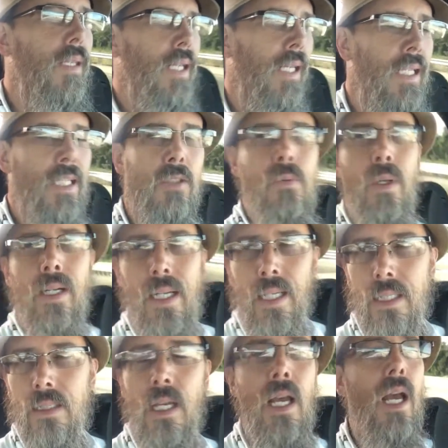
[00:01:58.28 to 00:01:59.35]
it is what it
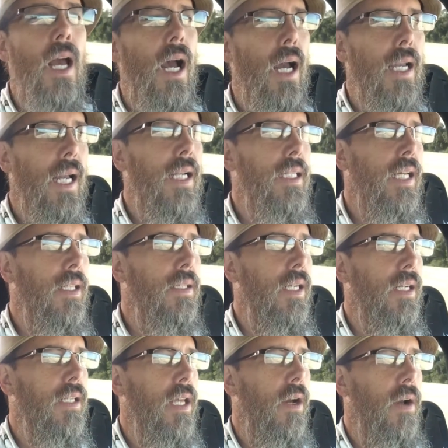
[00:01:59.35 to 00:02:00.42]
is. I got done
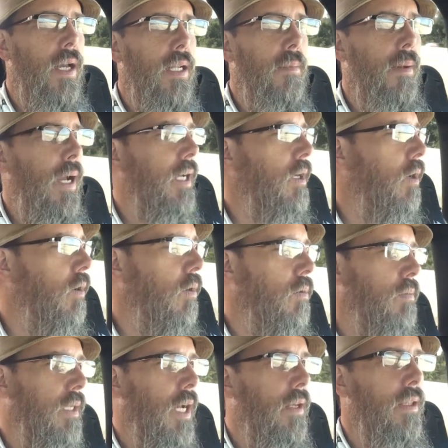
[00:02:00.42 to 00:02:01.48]
there though, headed back
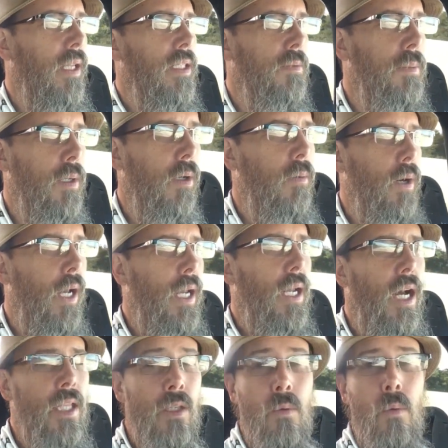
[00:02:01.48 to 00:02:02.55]
home, got things put away. On the